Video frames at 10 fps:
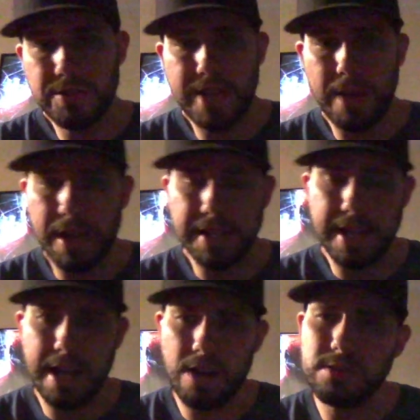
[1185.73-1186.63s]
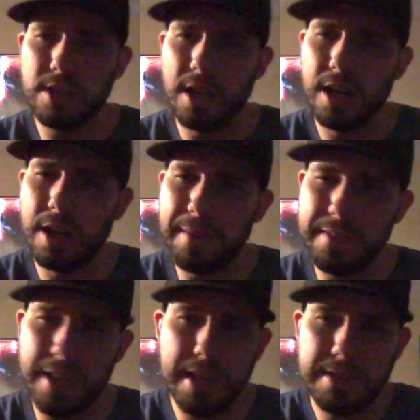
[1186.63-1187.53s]
that right now,
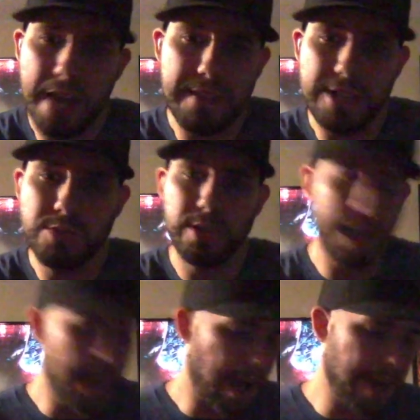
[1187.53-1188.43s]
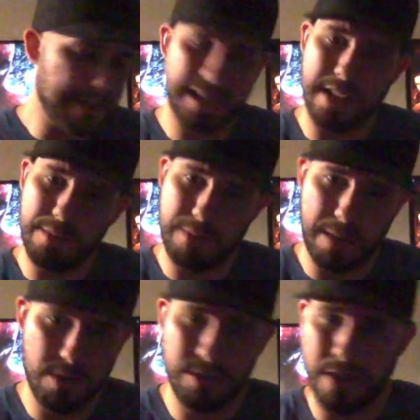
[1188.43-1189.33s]
and then yeah, that's really it. I
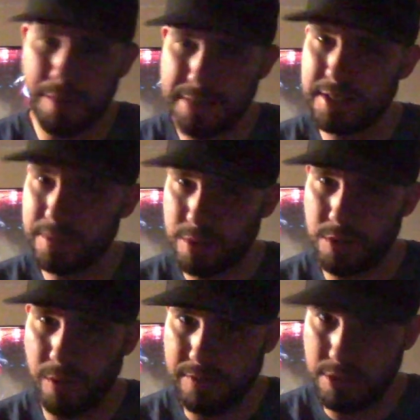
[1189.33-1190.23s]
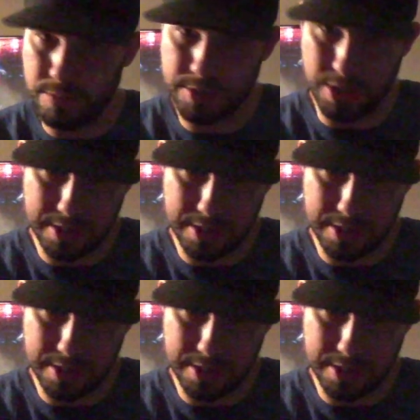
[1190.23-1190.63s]
won't. Obviously, we're gonna wait for the results